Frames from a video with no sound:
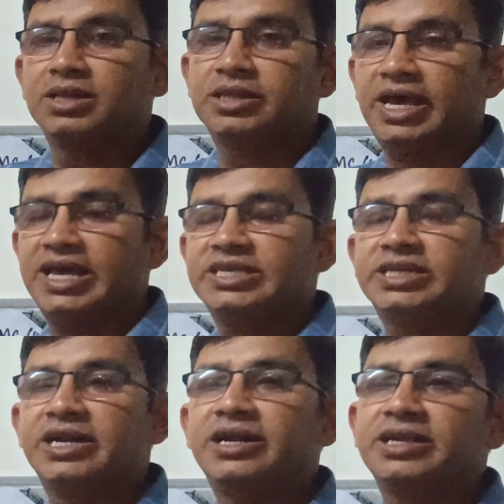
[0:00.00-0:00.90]
the
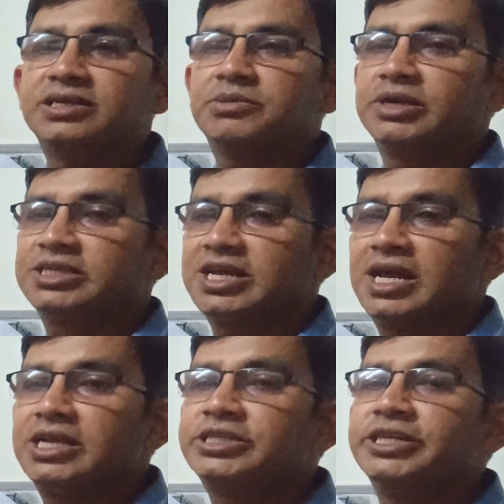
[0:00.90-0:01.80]
agent is
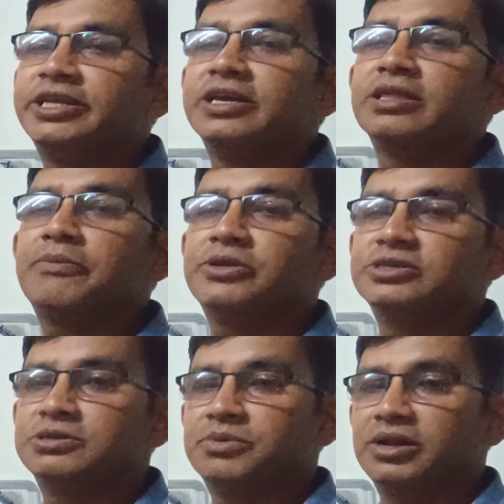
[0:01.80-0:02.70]
basically cheating the
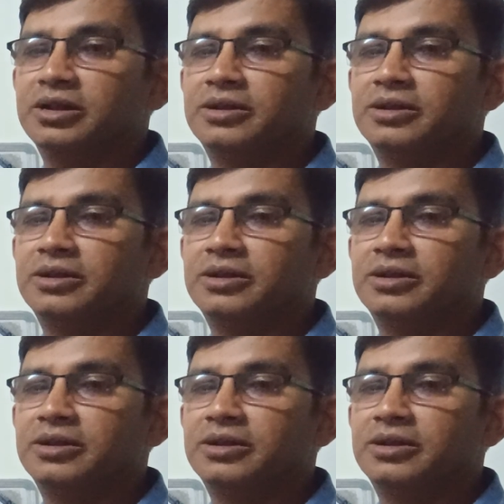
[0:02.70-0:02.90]
principal